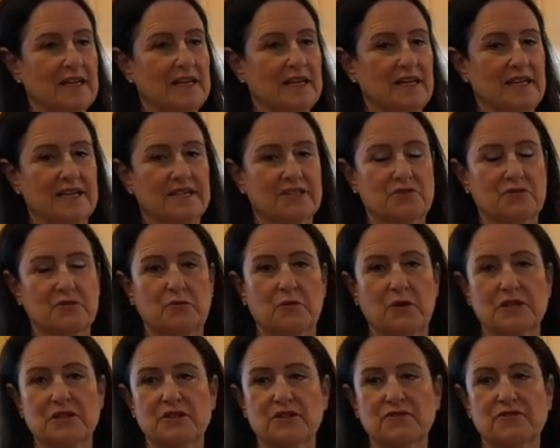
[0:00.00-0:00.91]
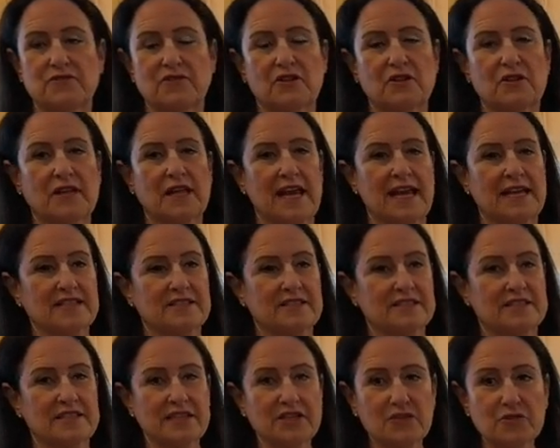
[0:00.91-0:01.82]
It's wonderful as
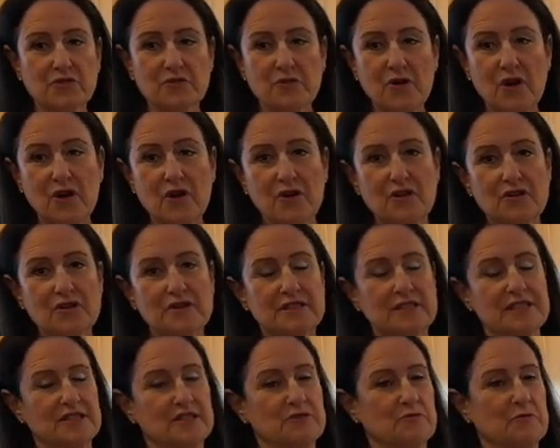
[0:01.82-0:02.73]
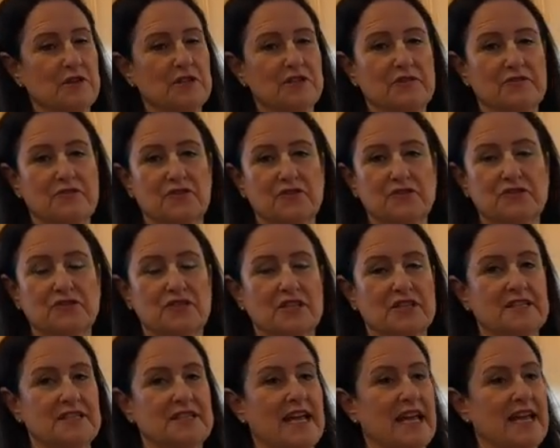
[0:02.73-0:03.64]
dinner rolls. It's wonderful
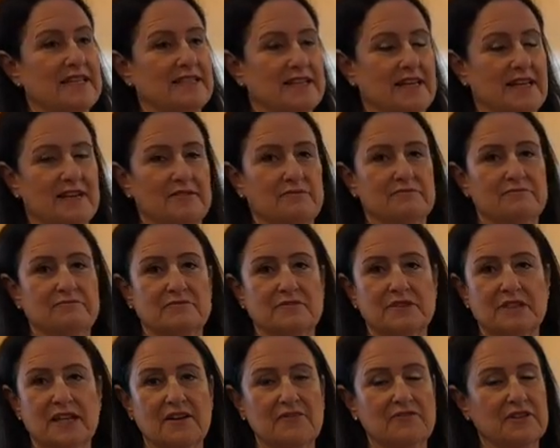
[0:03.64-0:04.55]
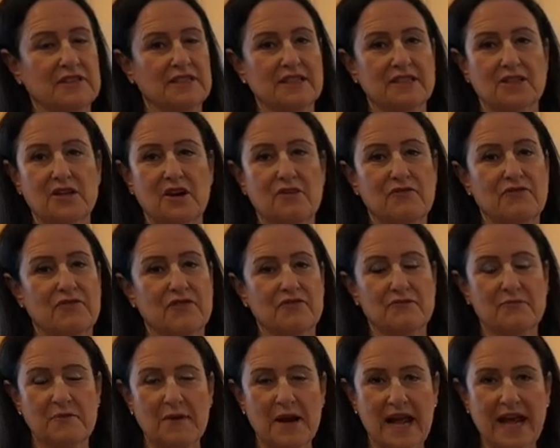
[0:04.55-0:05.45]
just as a lovely loaf
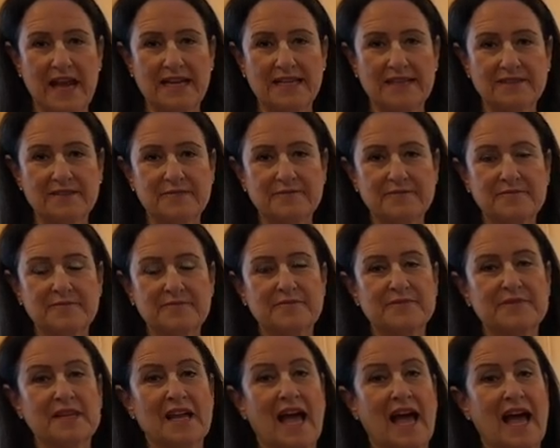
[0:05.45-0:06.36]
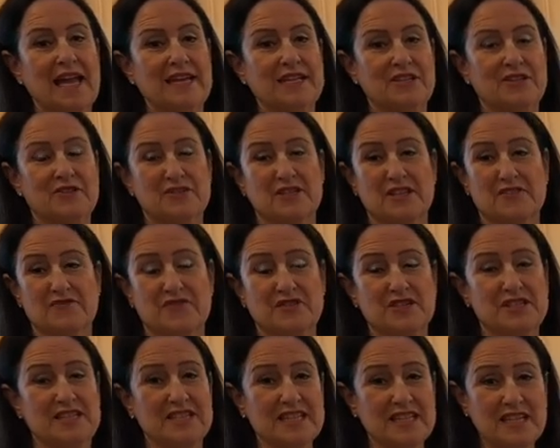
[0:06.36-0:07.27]
of bread. I use it for
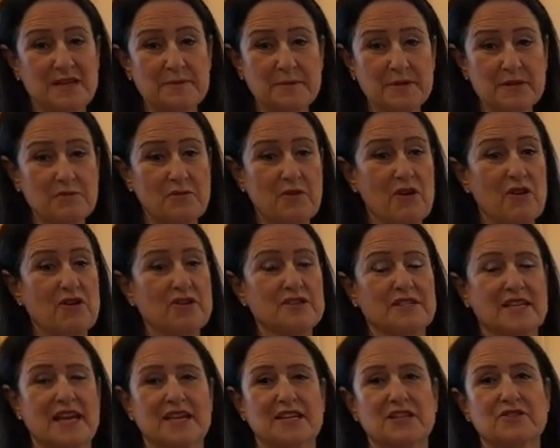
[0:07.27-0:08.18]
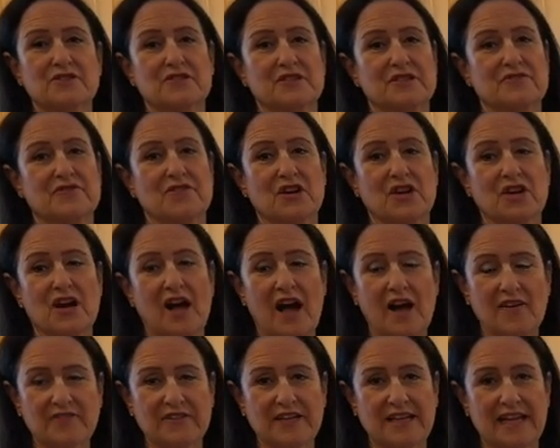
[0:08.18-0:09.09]
cinnamon rolls. I use it for
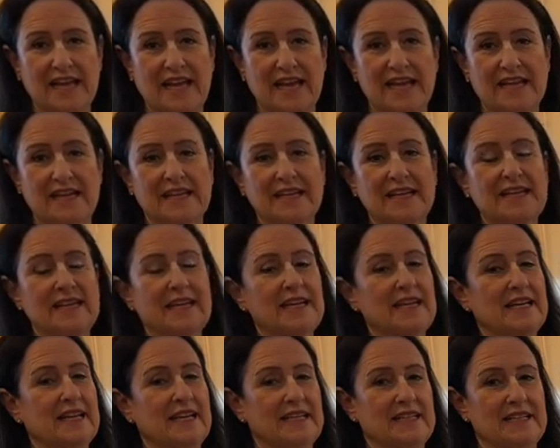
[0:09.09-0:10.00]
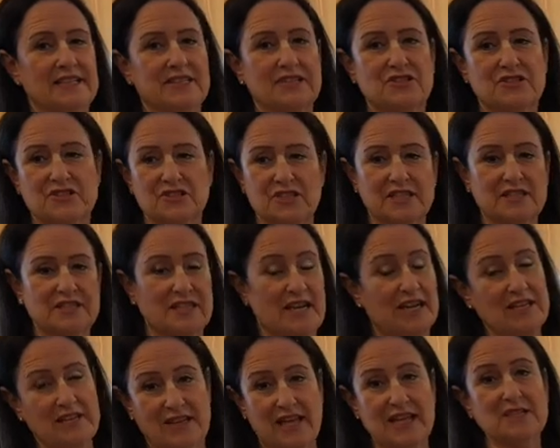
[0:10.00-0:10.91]
coffee cake. It is just
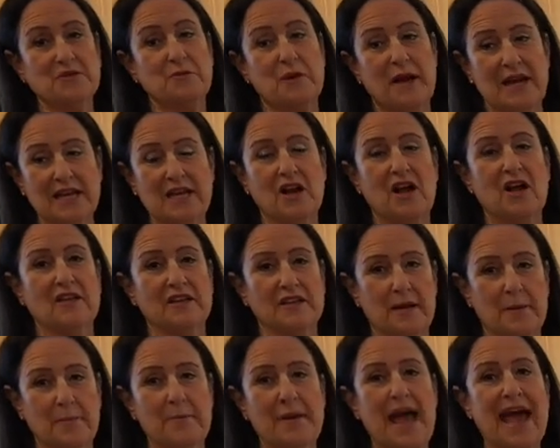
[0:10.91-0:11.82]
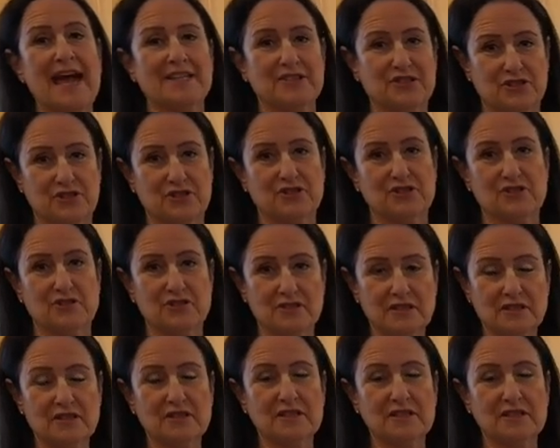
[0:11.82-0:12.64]
like, that's why I call it a master